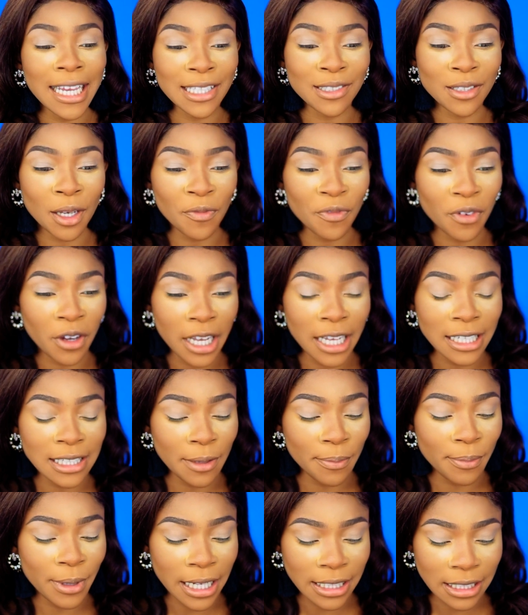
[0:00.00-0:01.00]
Next up, for
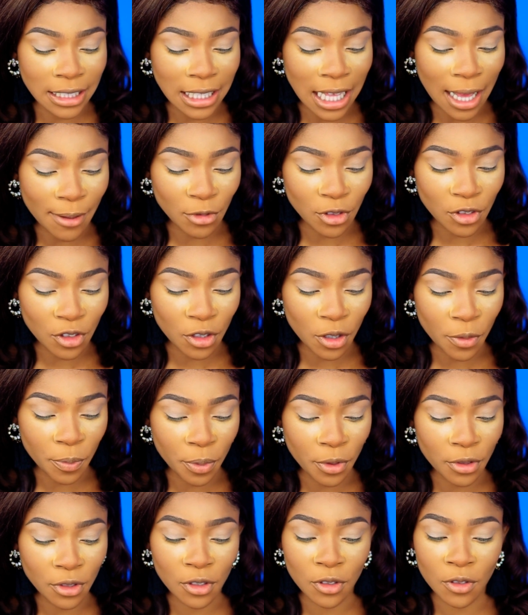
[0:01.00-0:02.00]
easy blending, I'm just gonna
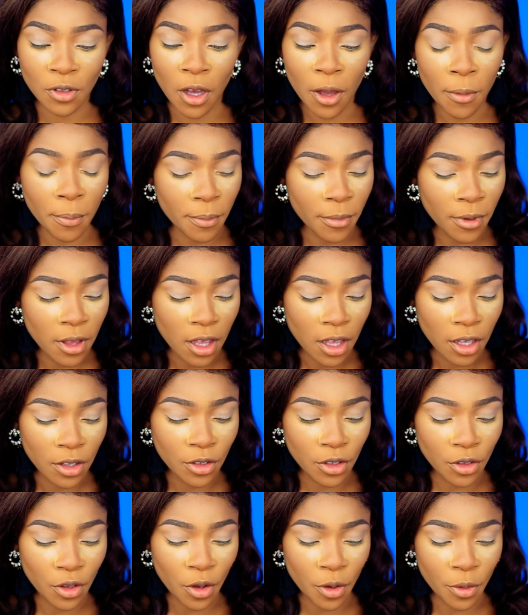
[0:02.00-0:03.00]
put some
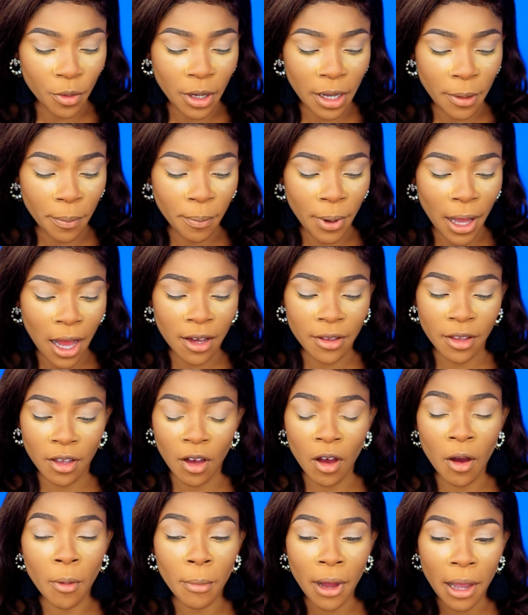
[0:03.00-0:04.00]
powder
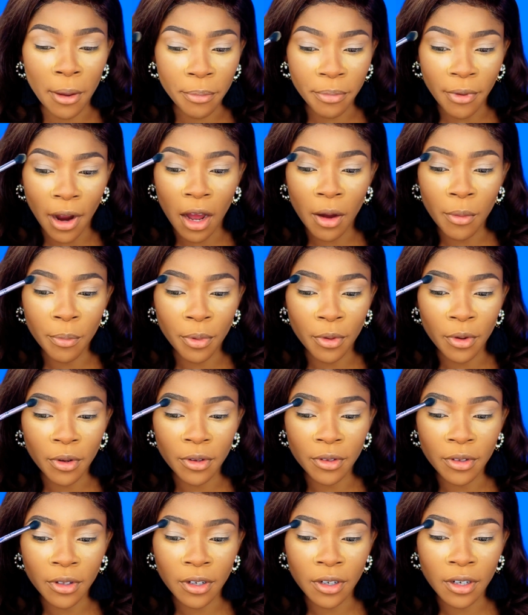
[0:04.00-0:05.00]
on my brow
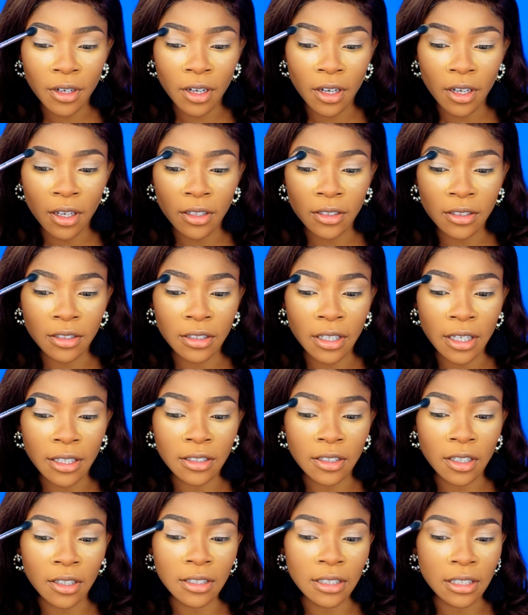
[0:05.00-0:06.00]
bone because
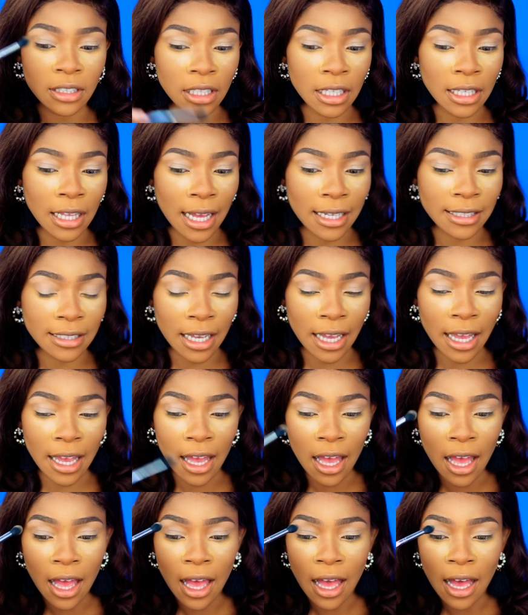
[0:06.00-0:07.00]
there's concealer there,
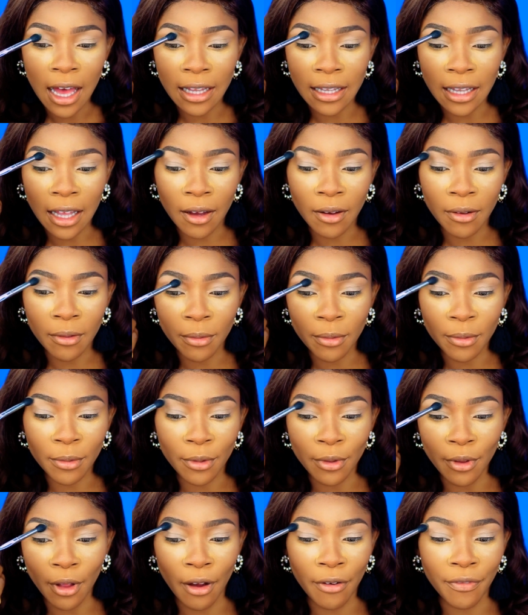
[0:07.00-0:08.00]
and I'll
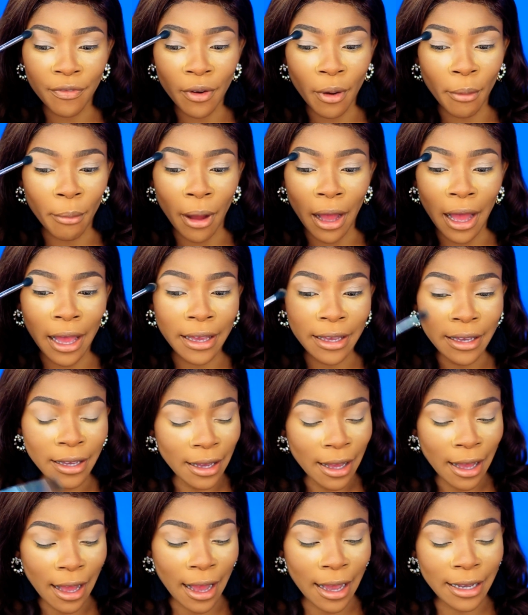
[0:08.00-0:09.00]
love some my
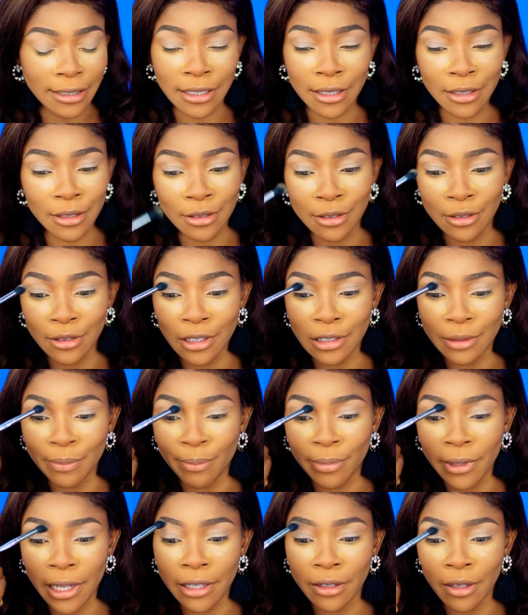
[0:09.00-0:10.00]
eyeshadow to just
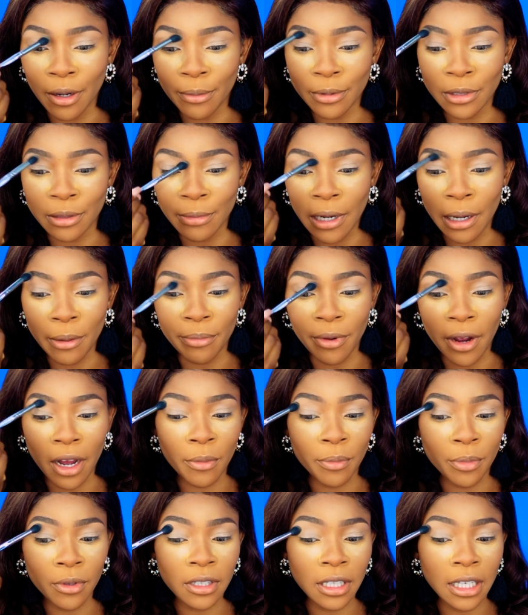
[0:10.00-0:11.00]
blend up to my
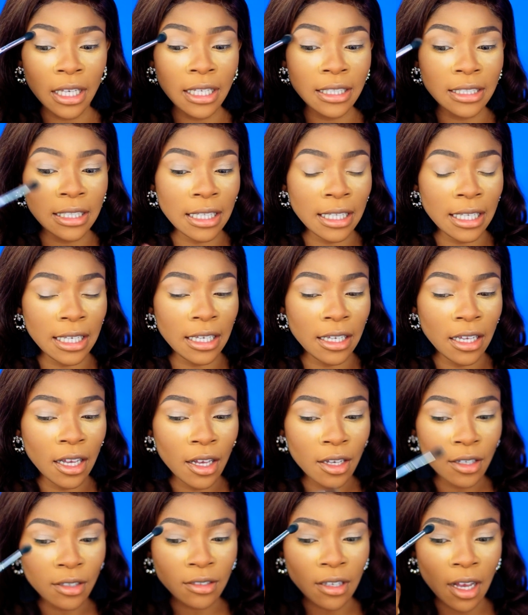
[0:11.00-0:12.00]
brow bone easily,
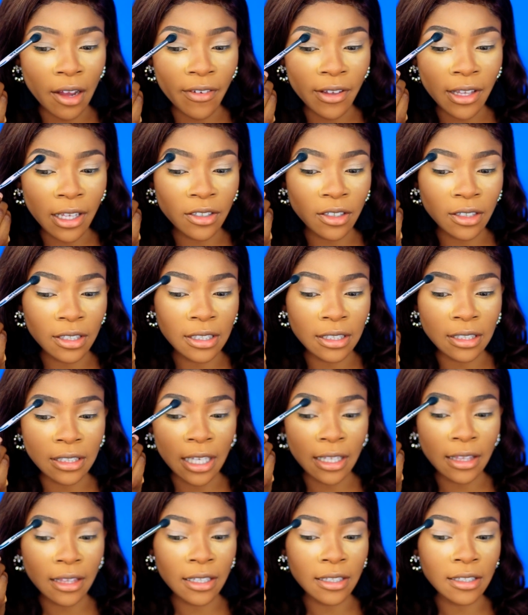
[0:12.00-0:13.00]
so I'd rather just
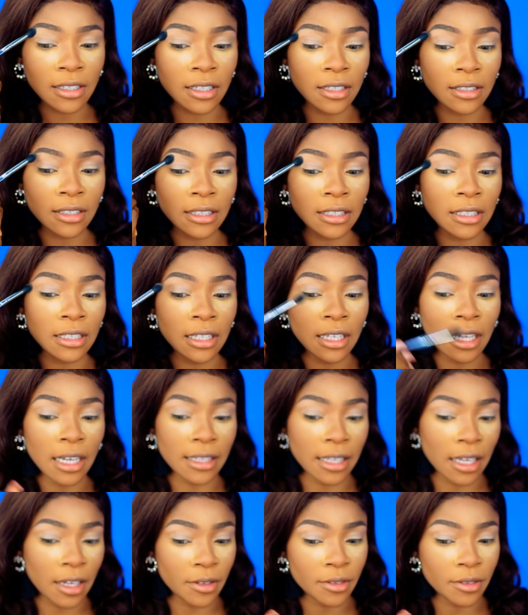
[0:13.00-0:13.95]
set this concealer